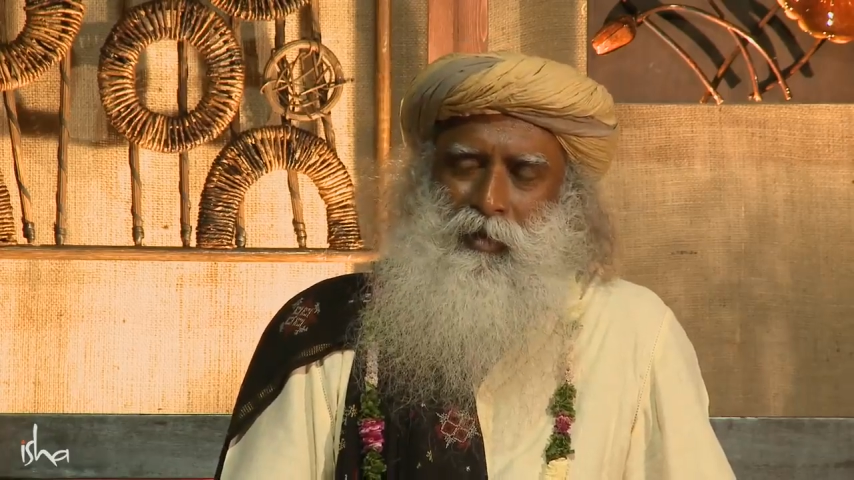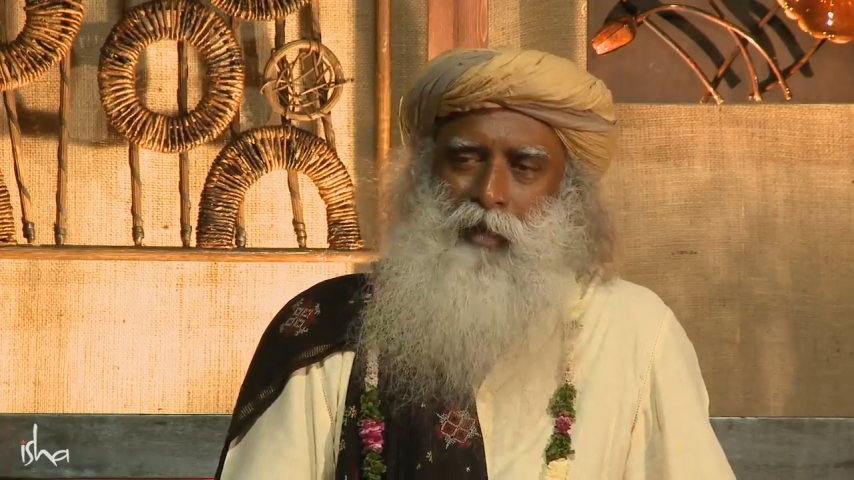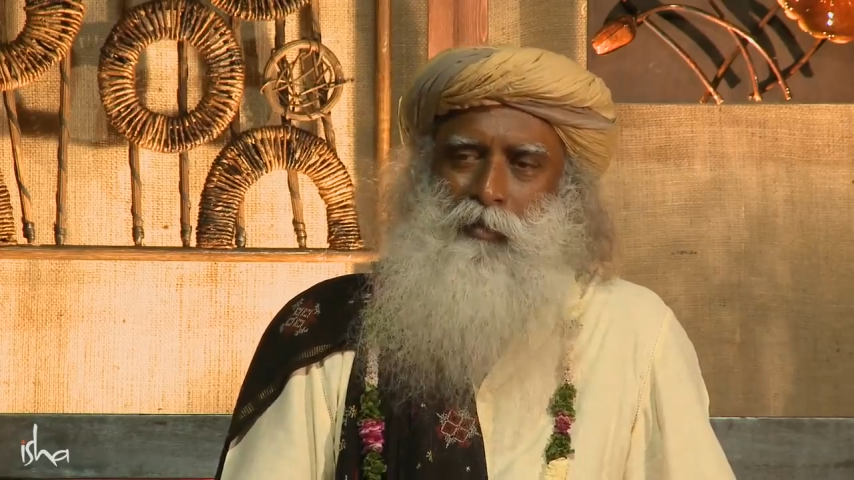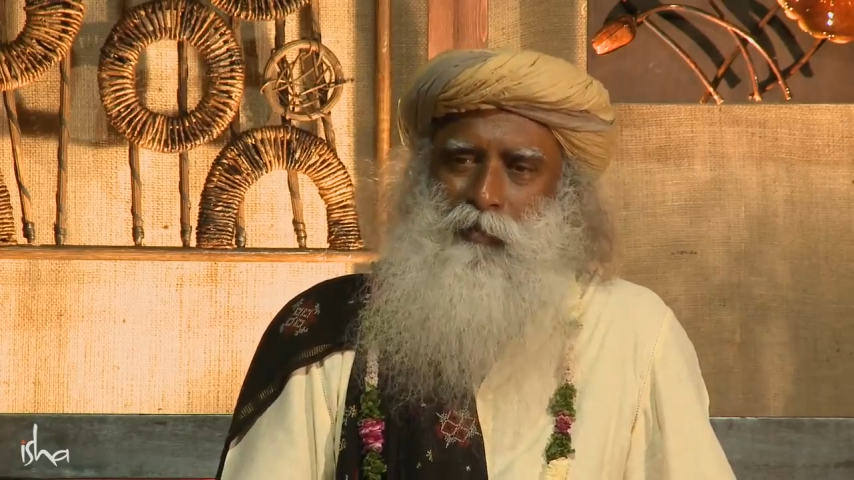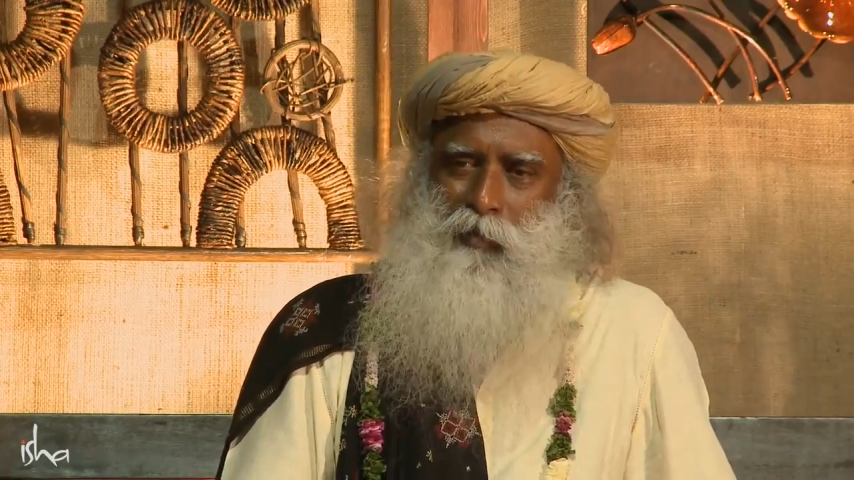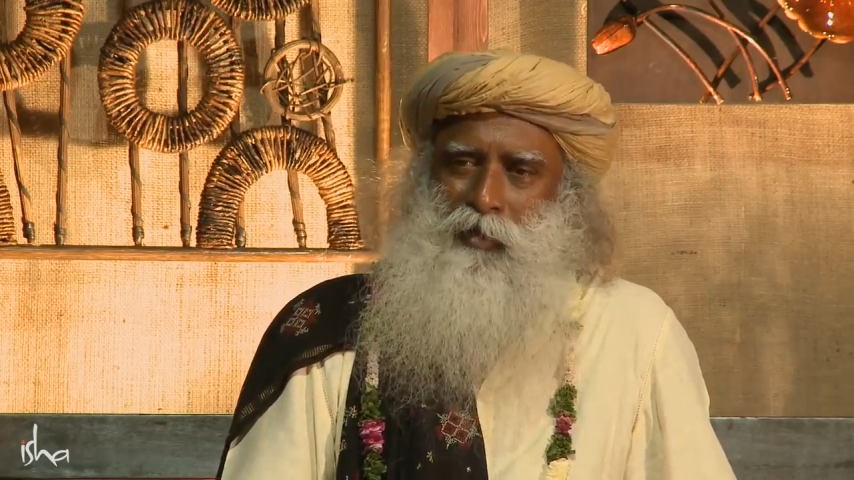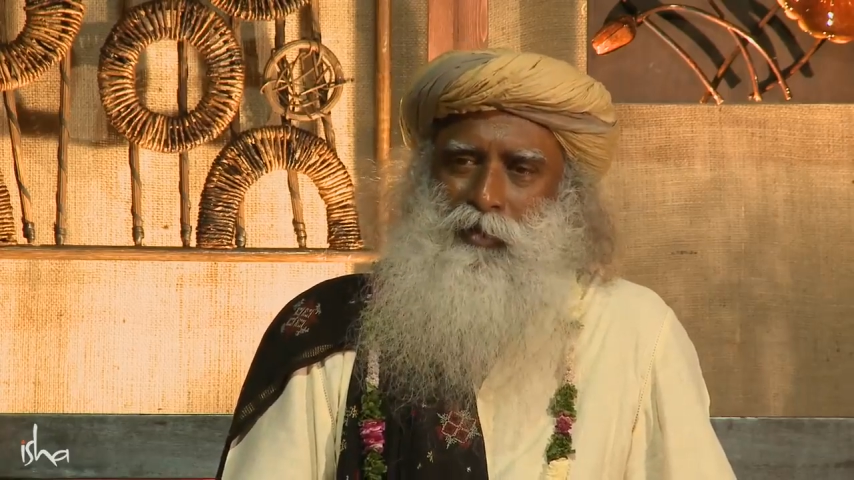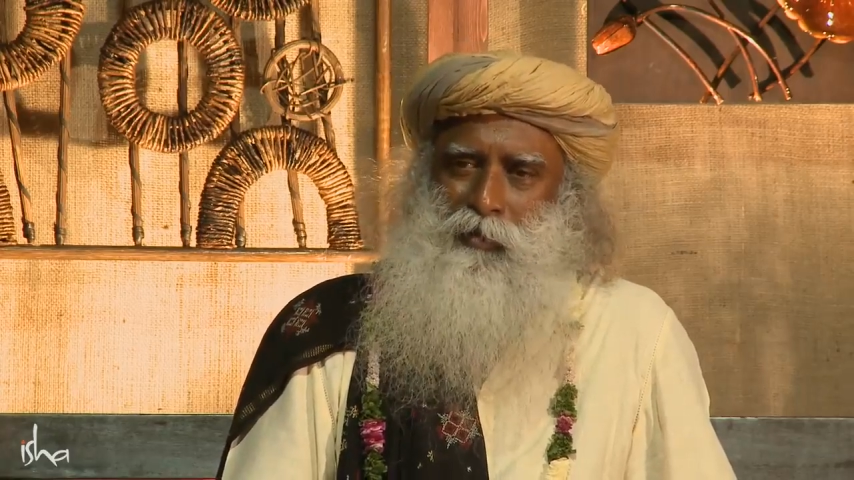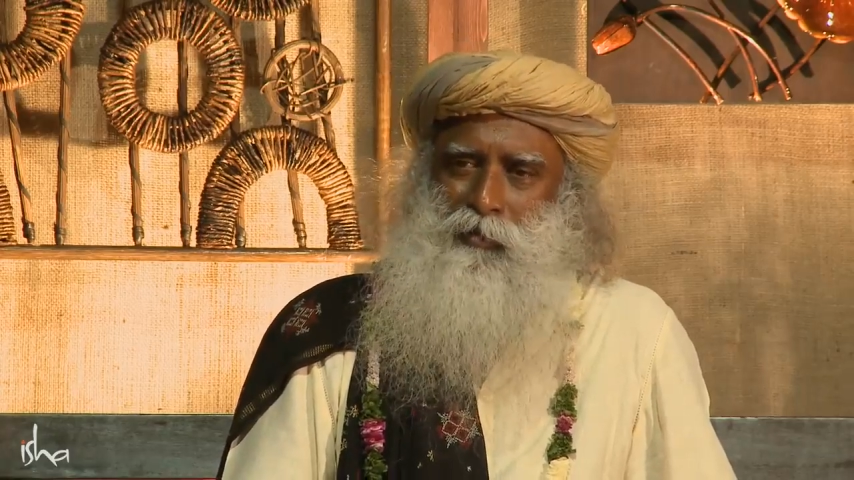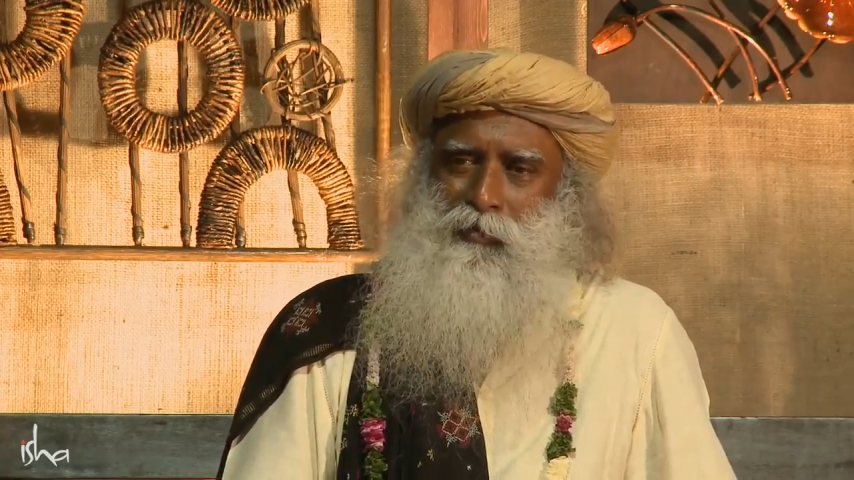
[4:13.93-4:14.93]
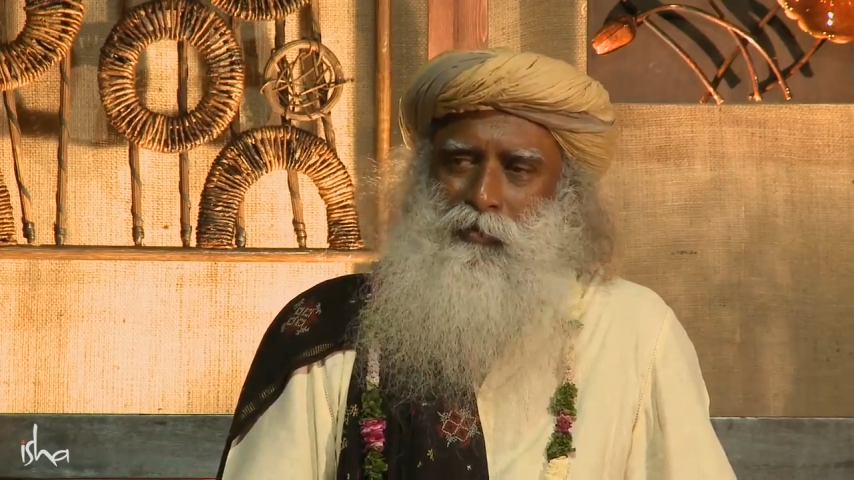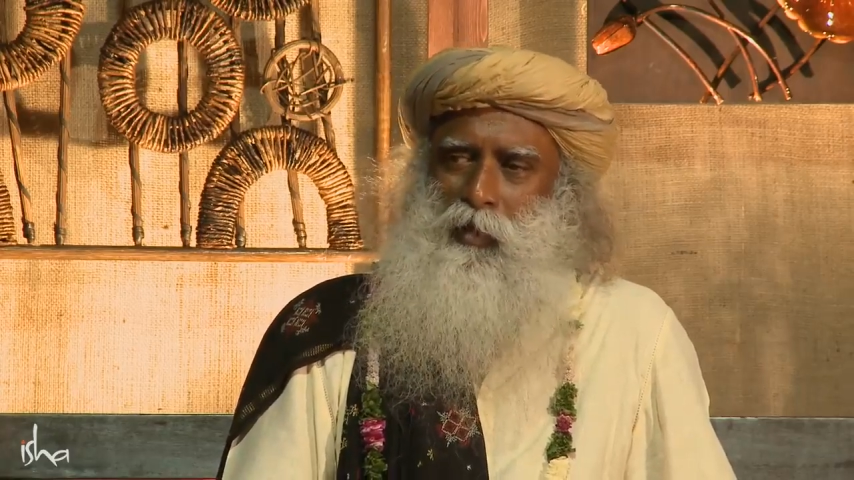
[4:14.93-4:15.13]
I've been watching you.